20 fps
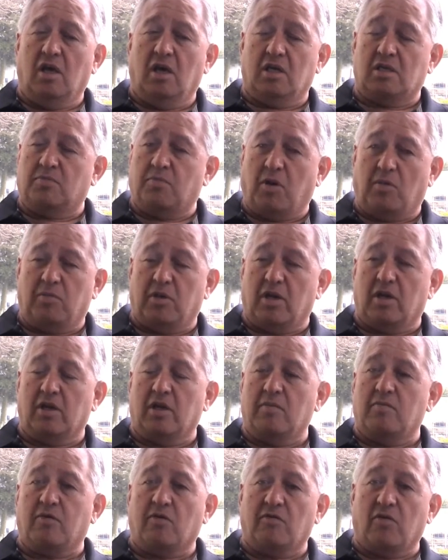as probably a
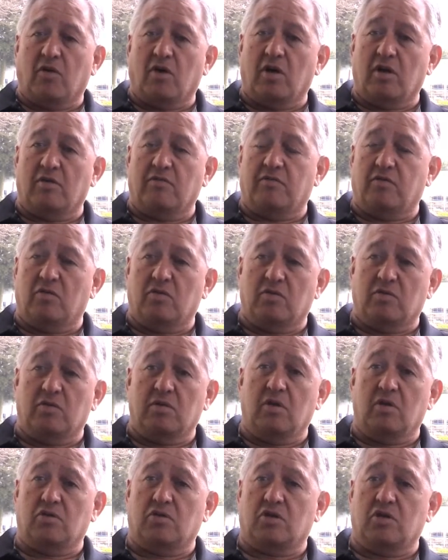lead provider for
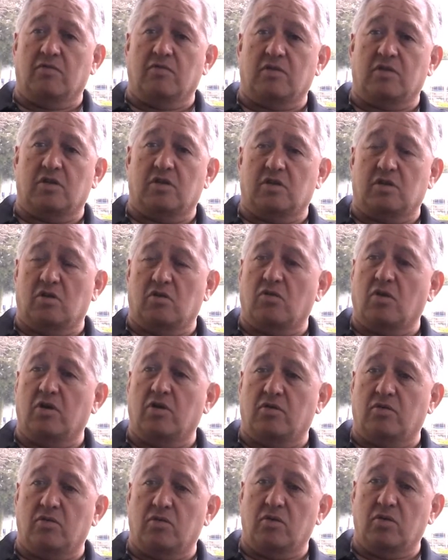youth services in
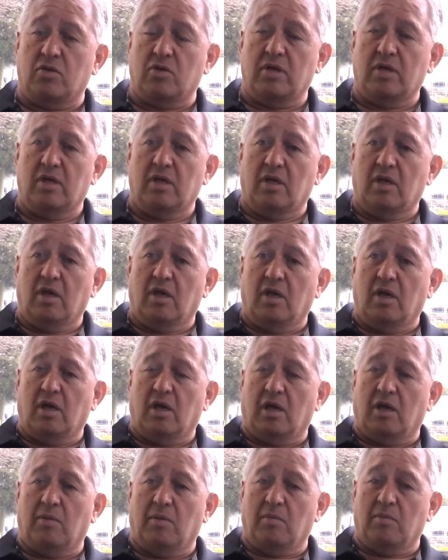Rotorua.
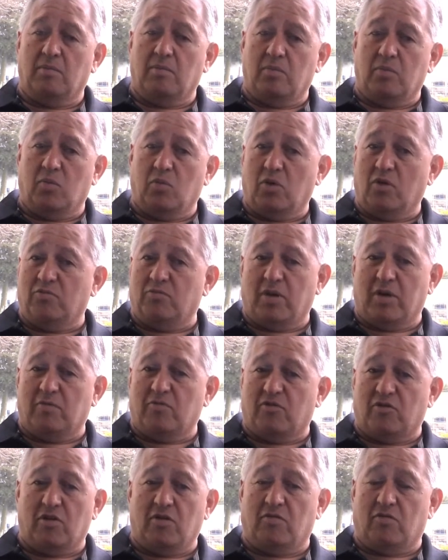We've
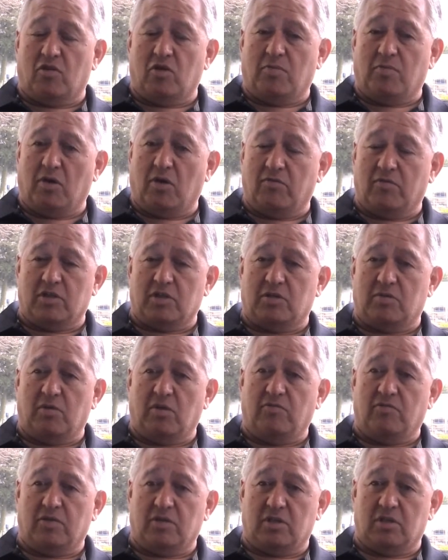been very, very privileged to
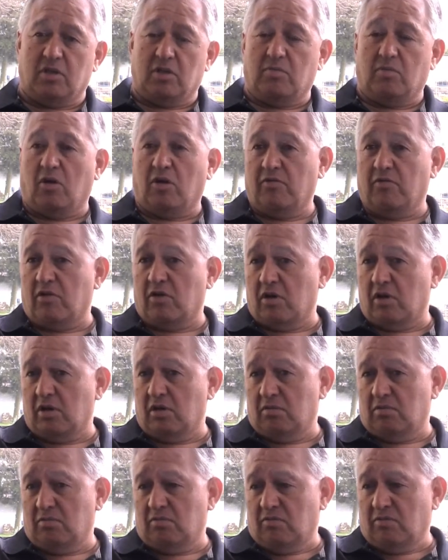be visited by
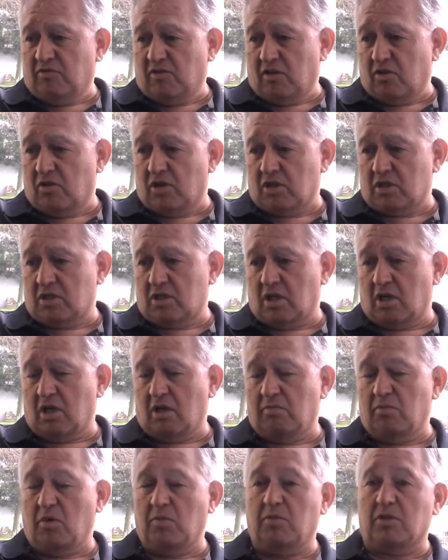various
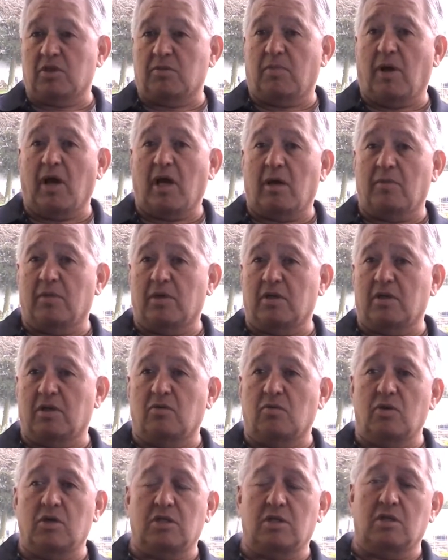members of parliament
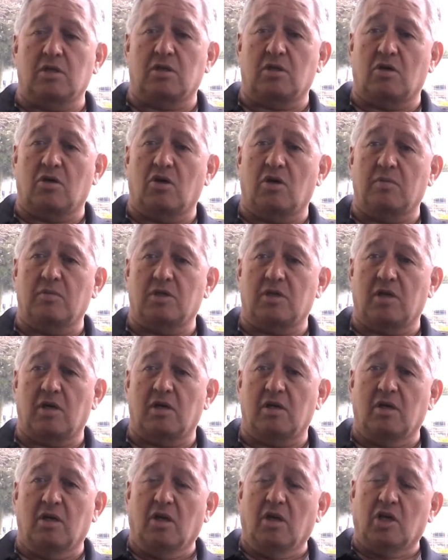in recent times,
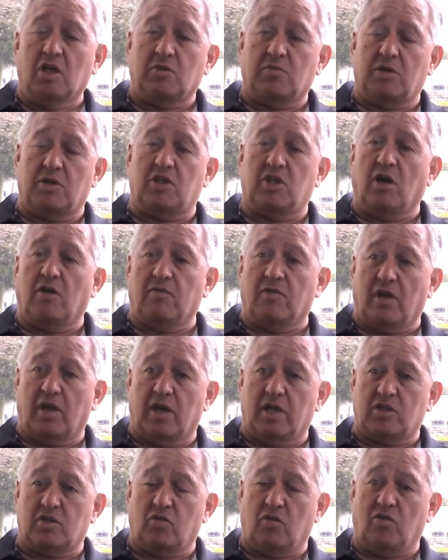especially over the
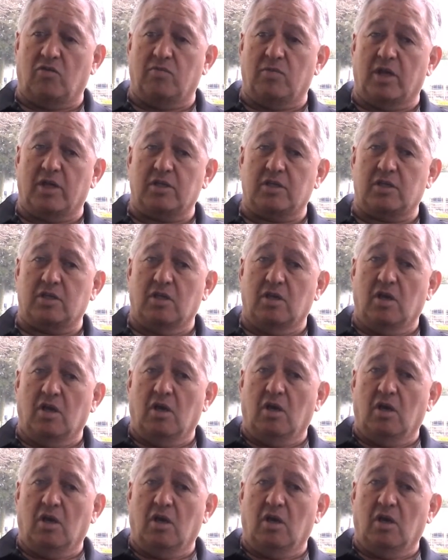last 12 months,